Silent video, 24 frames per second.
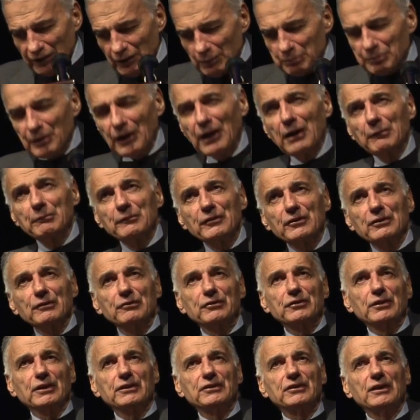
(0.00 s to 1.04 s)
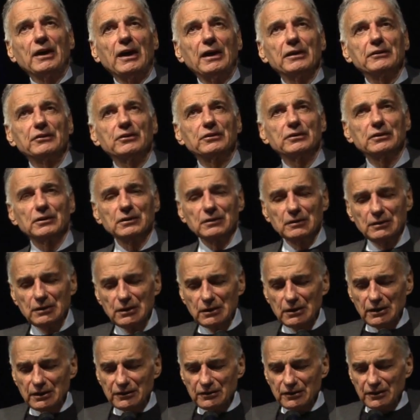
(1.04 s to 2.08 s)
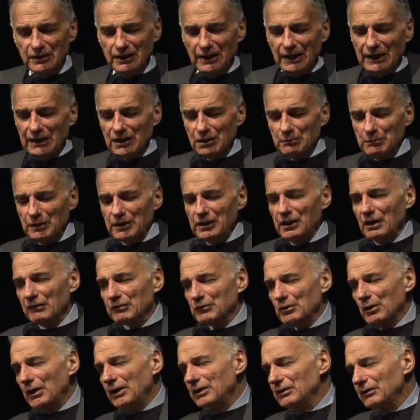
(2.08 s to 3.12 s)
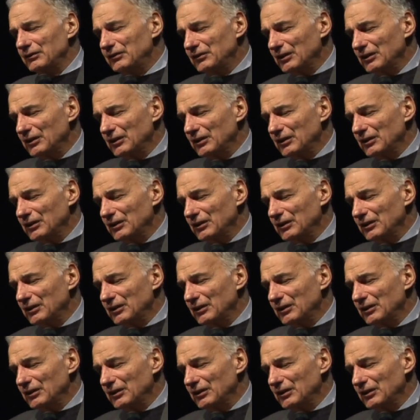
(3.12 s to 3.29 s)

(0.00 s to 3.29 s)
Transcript: are the problems of success? The enemy of greater